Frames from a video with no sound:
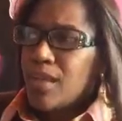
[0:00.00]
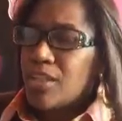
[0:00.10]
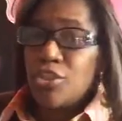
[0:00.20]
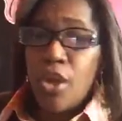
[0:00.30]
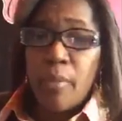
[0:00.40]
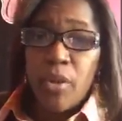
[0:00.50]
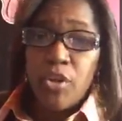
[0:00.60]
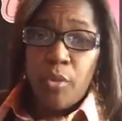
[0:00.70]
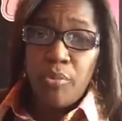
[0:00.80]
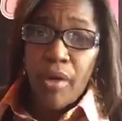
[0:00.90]
determine what
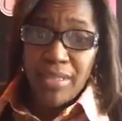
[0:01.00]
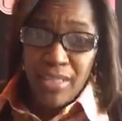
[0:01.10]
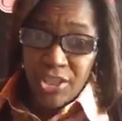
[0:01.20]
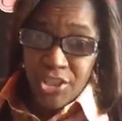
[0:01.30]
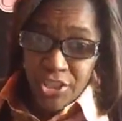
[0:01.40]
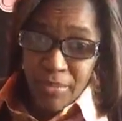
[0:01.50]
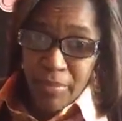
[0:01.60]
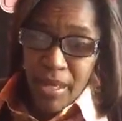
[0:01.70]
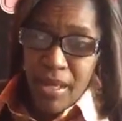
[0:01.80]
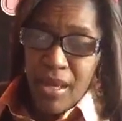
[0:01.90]
your pricing should
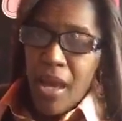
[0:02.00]
be,